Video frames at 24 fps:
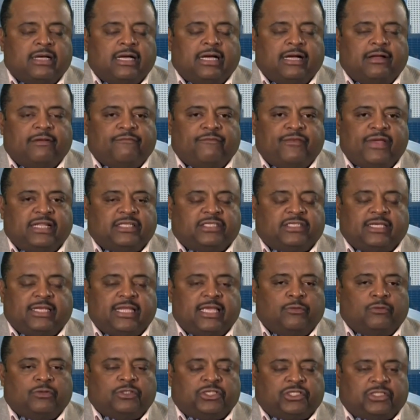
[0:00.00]
Uh,
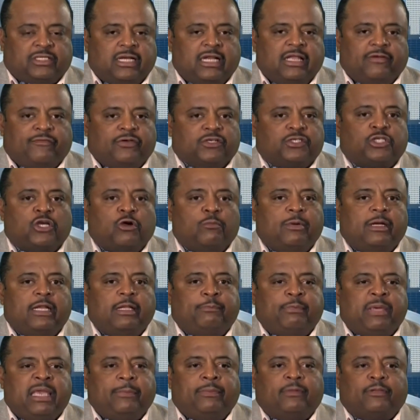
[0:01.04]
Vincent, it was stunning for so
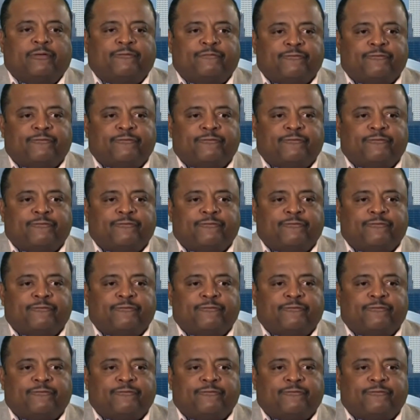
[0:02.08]
many people.